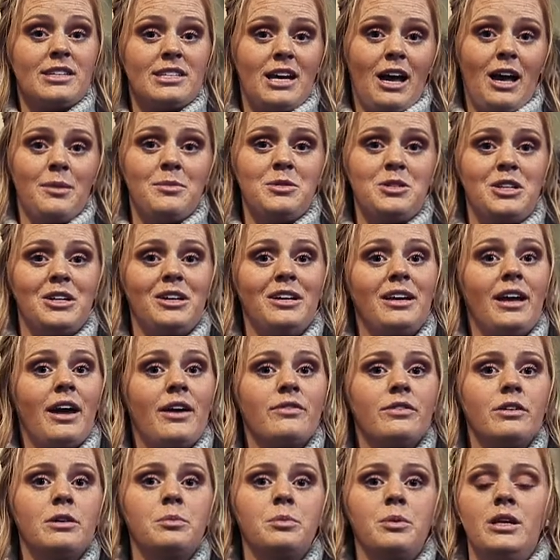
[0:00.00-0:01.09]
time during
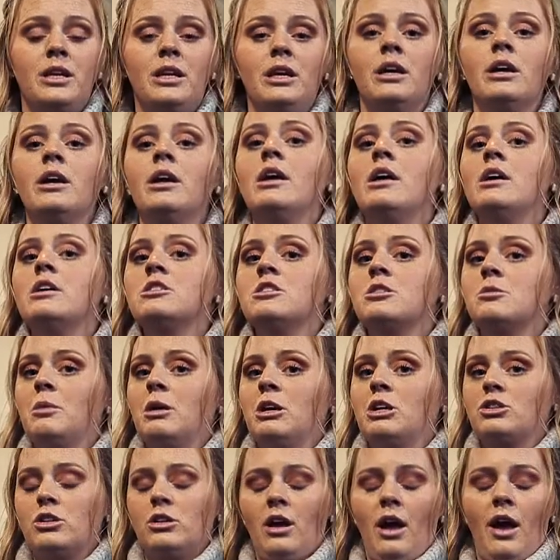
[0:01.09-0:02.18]
every breeding to make
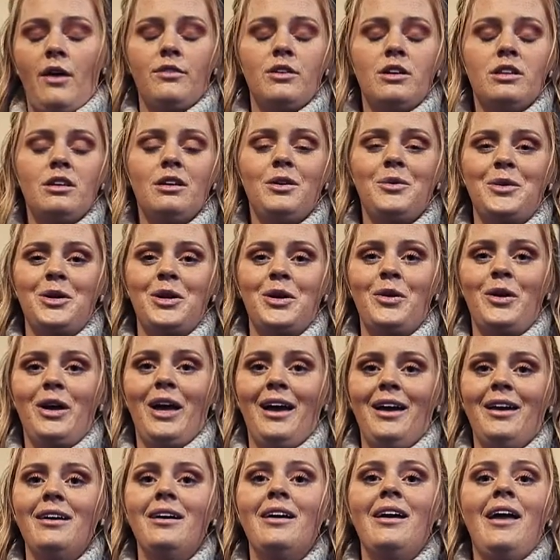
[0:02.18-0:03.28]
sure everything went
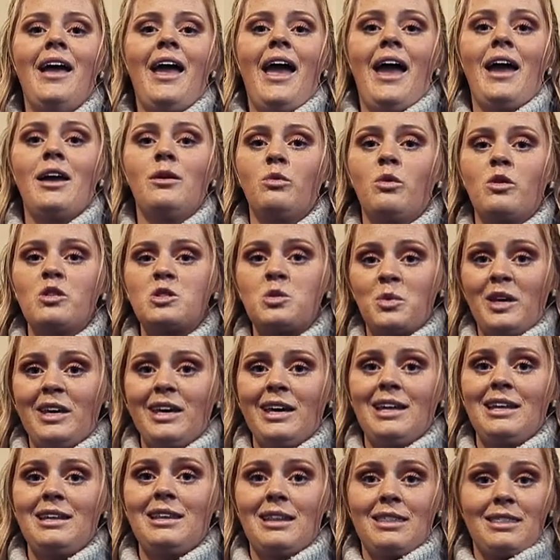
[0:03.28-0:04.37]
okay. And once we
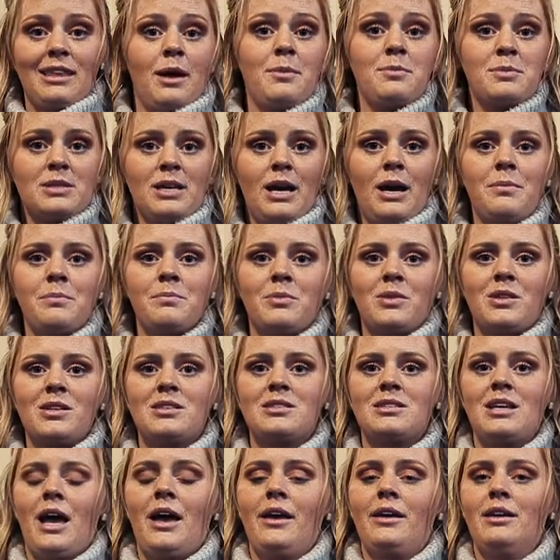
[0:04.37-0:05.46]
get the thumbs up, the
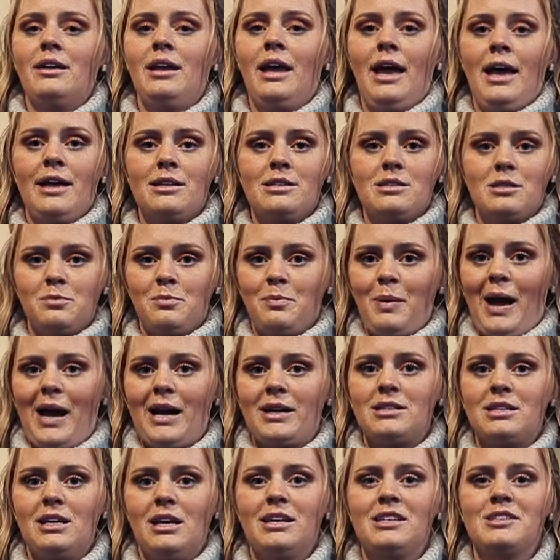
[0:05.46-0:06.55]
stallion heads back
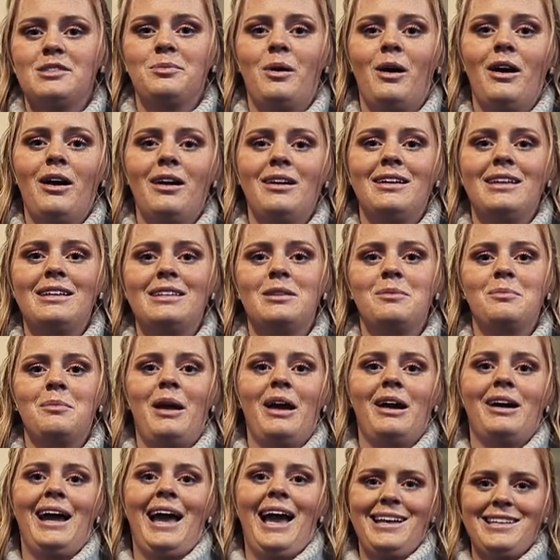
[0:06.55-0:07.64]
to his barn and the
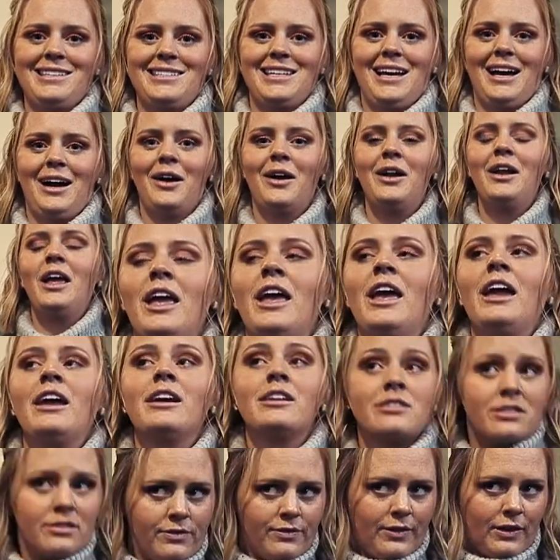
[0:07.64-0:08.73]
mare heads out.
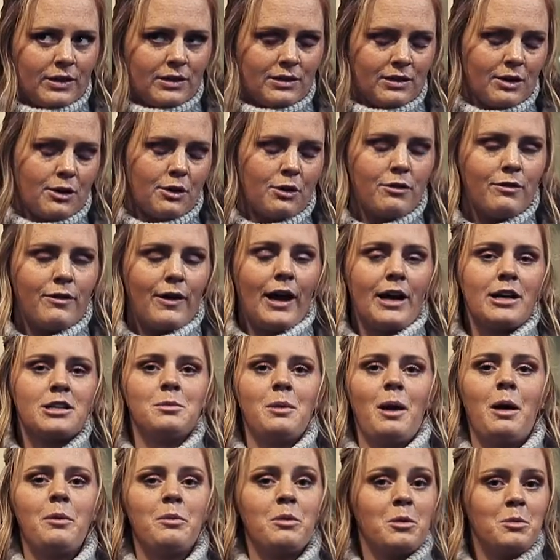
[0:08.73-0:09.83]
Here's a fun little fact,
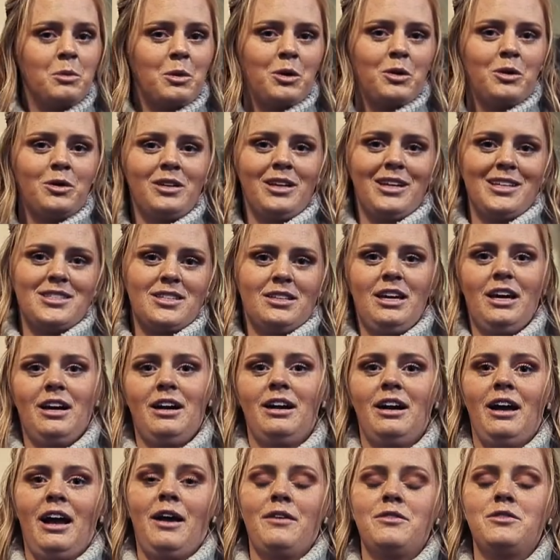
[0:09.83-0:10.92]
Malibu Moon gets a
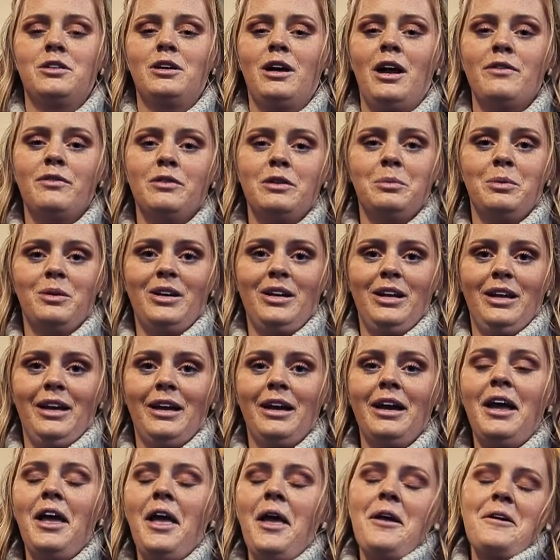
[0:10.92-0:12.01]
carrot after every breeding.
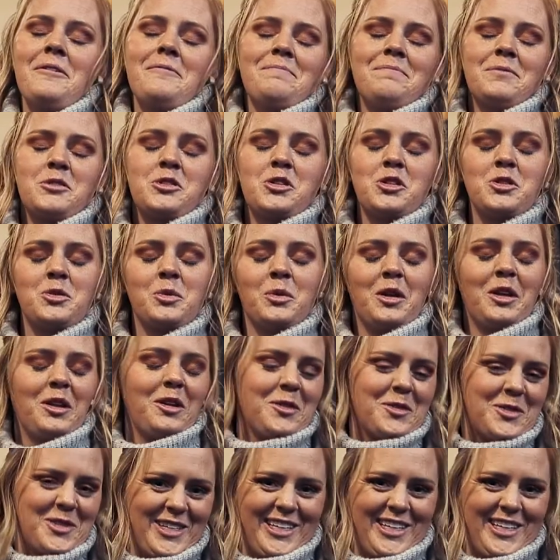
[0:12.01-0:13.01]
Just one of those